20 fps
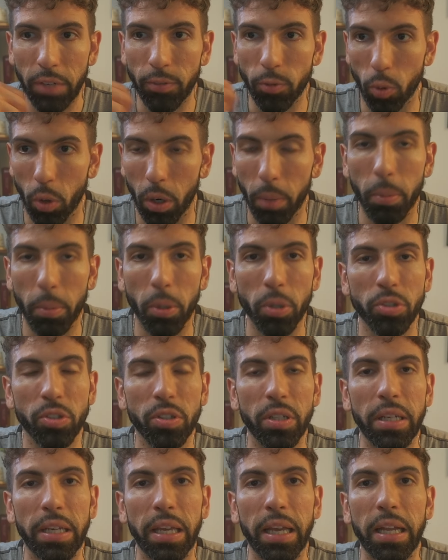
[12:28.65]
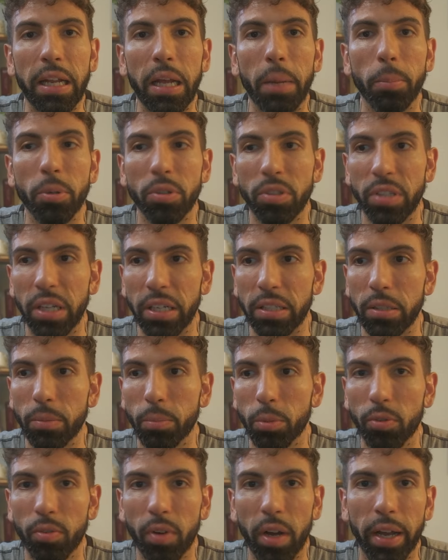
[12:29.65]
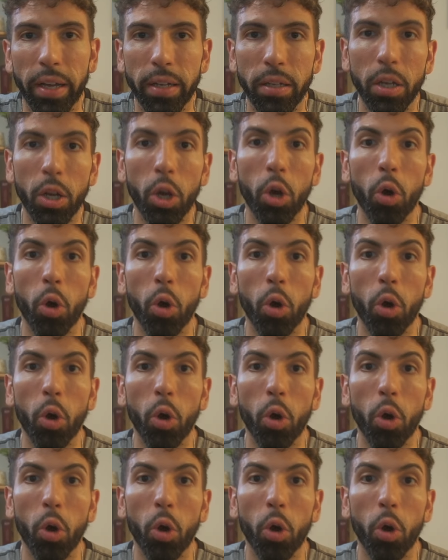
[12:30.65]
you are a person they cannot protect and provide.